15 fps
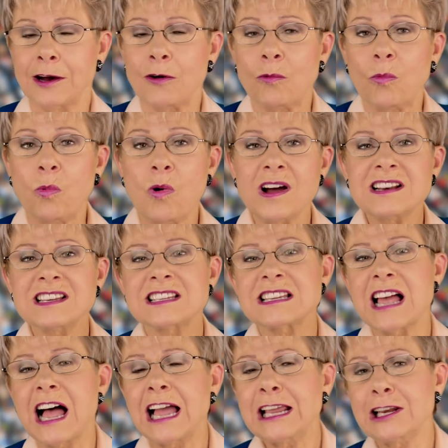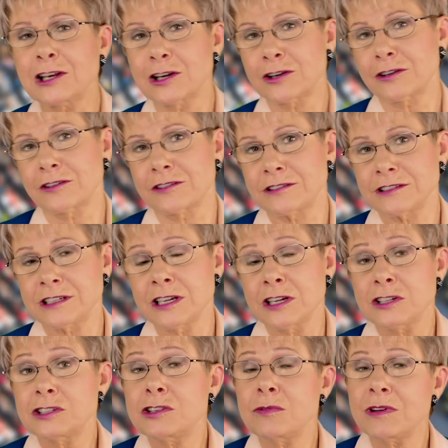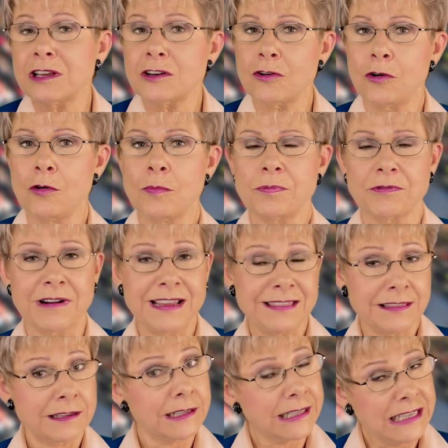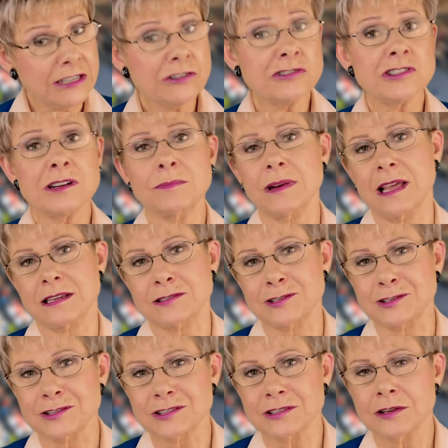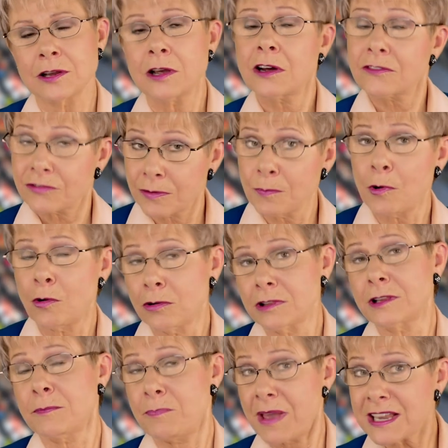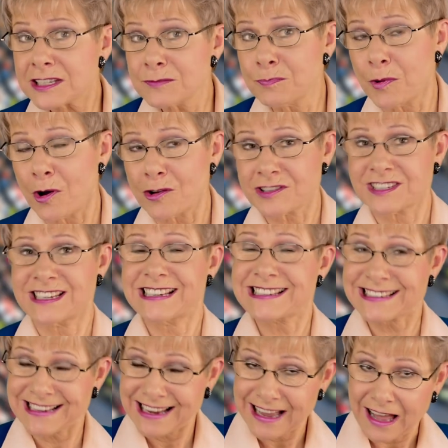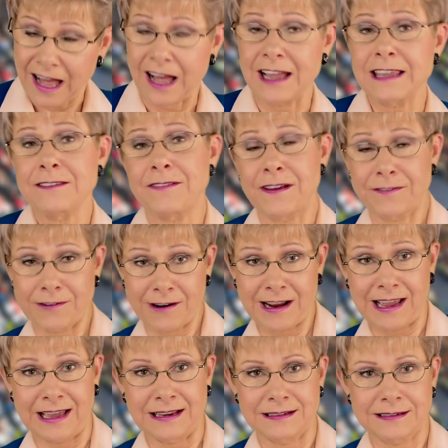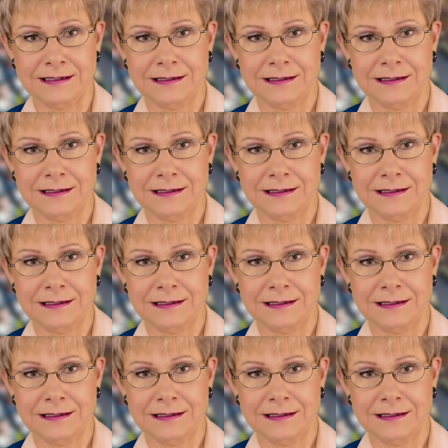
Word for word: once I learned to incorporate the leadership lessons from all the best bosses I've ever had,